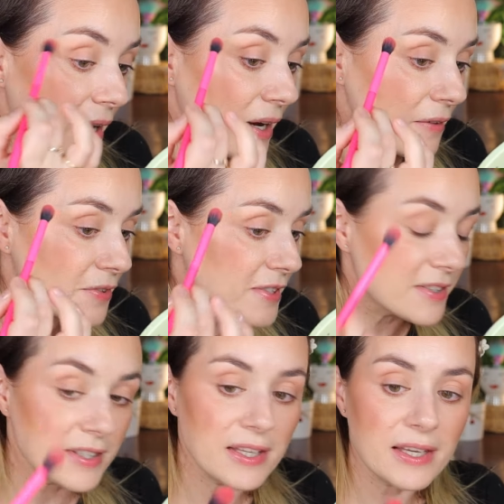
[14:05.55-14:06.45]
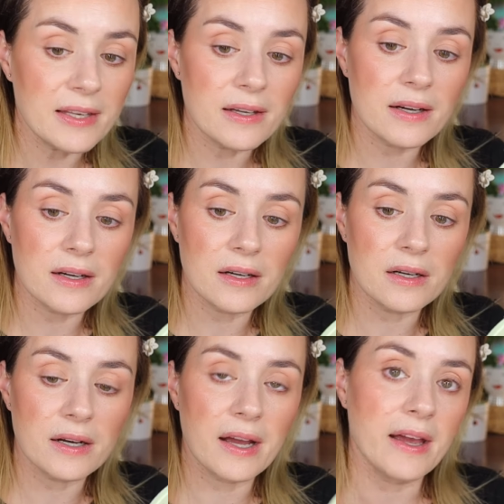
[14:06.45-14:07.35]
I've seen,
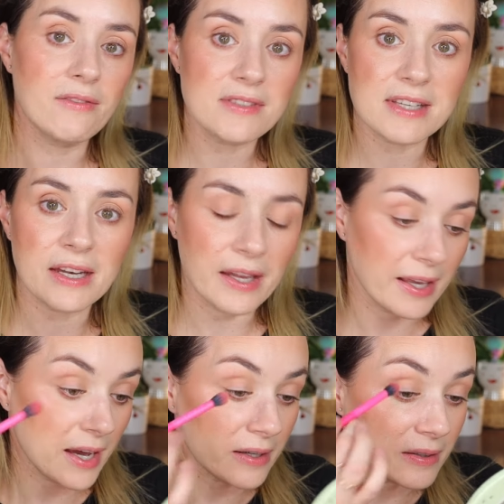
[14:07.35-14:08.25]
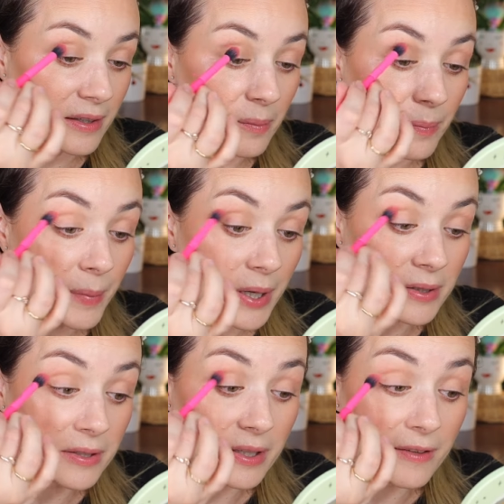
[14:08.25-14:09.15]
uh, I haven't seen it in Canada,
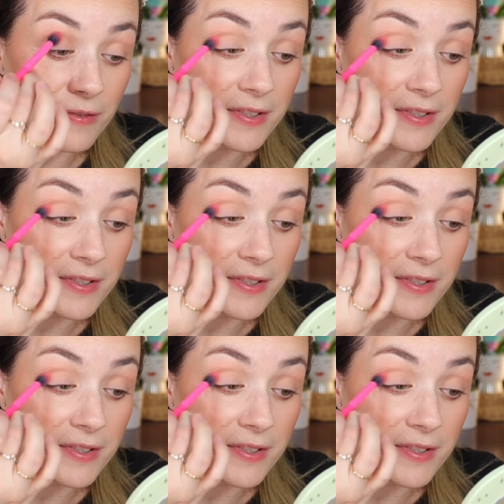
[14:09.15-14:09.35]
but I've